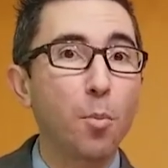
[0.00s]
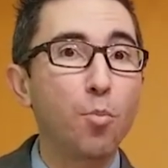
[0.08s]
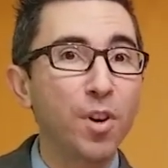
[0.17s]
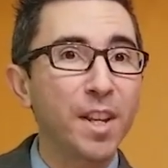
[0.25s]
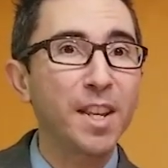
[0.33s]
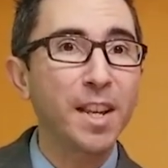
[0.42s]

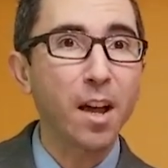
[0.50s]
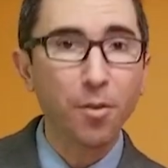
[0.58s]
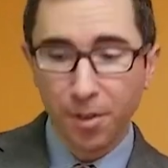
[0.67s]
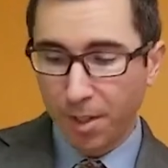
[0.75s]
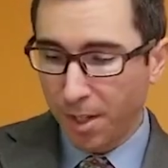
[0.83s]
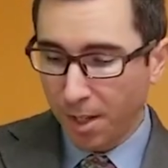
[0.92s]
bringing
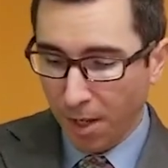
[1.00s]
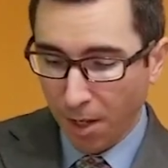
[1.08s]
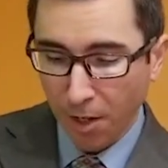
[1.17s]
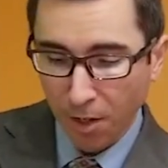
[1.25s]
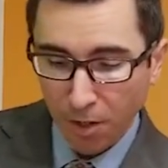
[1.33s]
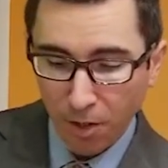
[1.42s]
out the
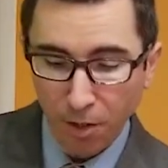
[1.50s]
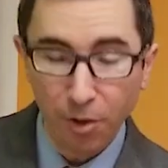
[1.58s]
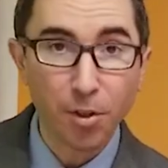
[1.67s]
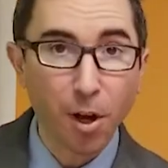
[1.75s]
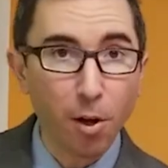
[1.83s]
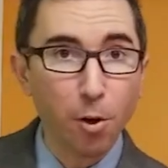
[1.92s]

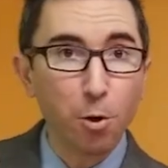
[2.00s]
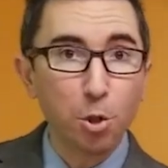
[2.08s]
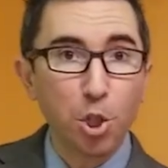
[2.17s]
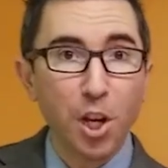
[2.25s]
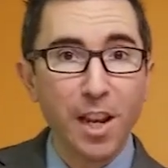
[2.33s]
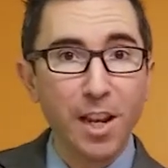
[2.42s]
dollar
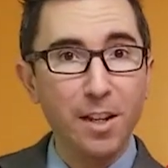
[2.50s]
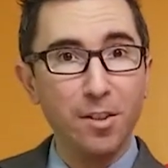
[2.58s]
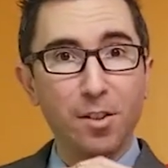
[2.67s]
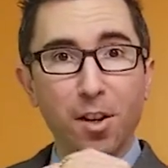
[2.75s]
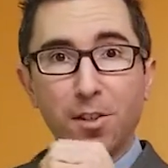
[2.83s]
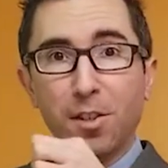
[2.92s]
chain,
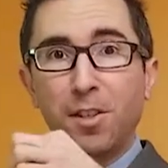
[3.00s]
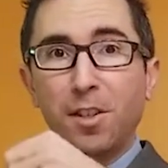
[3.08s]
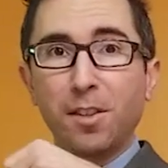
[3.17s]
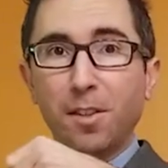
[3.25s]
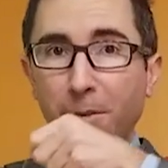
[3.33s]
doesn't it?